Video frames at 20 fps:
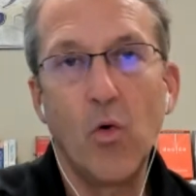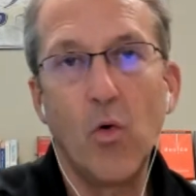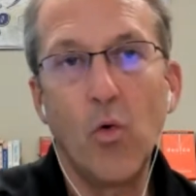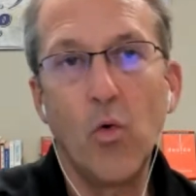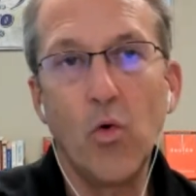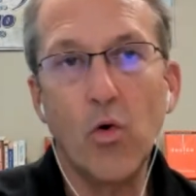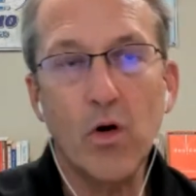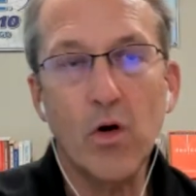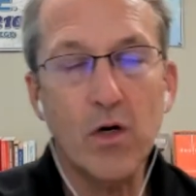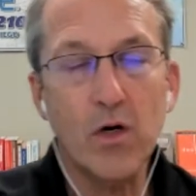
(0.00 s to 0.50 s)

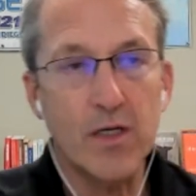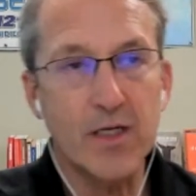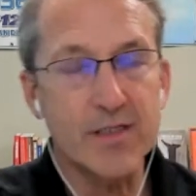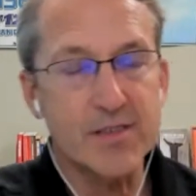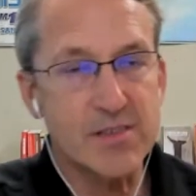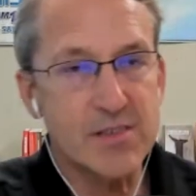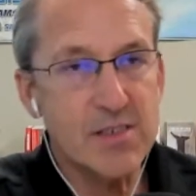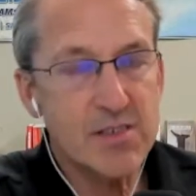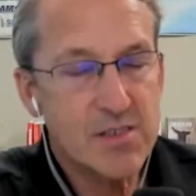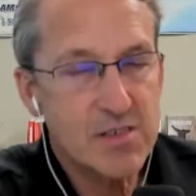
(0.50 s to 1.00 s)
or
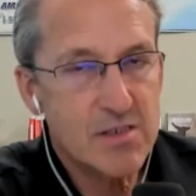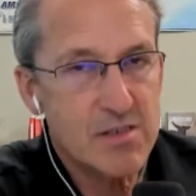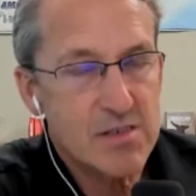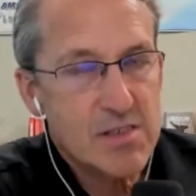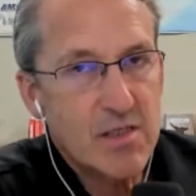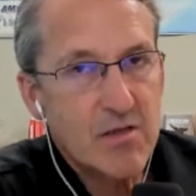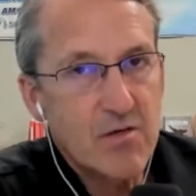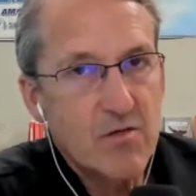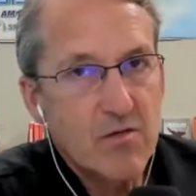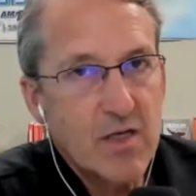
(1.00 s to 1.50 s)

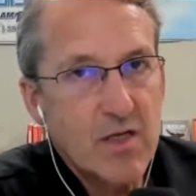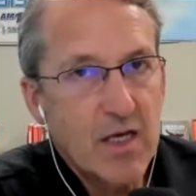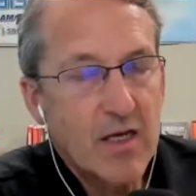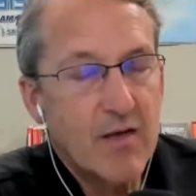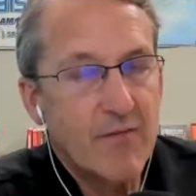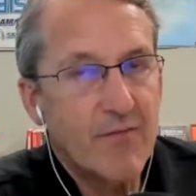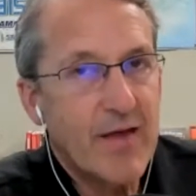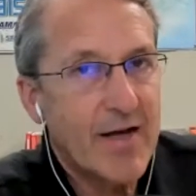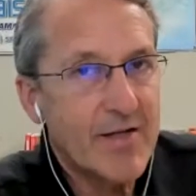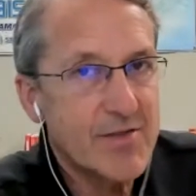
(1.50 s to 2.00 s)
assistance that you
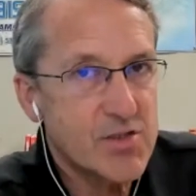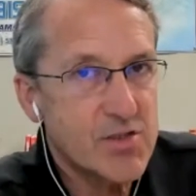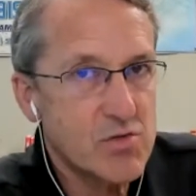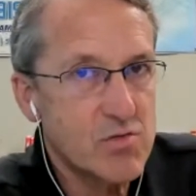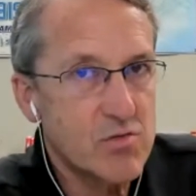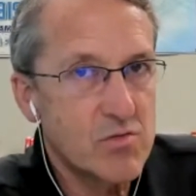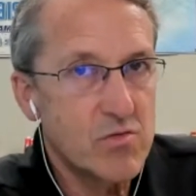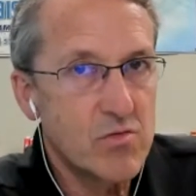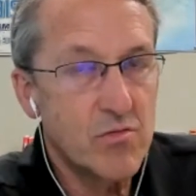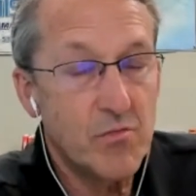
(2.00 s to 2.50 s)
get. That's
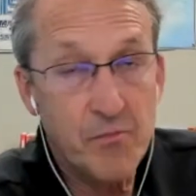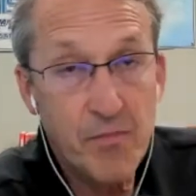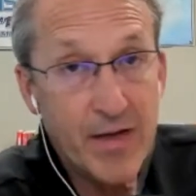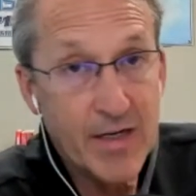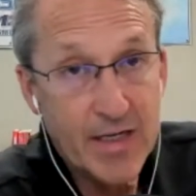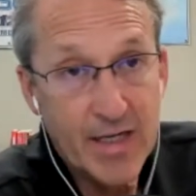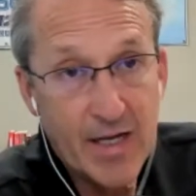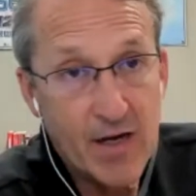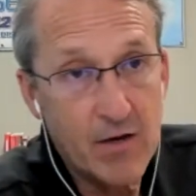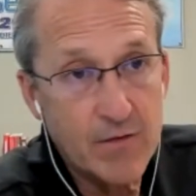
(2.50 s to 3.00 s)
through
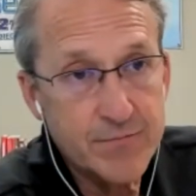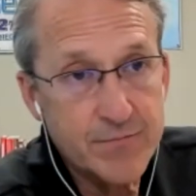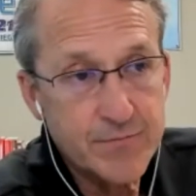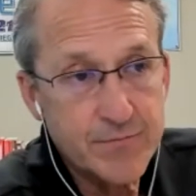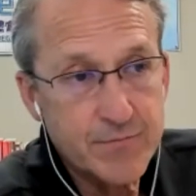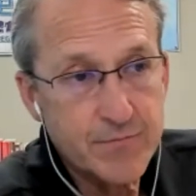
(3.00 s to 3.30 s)
Medi-Cal,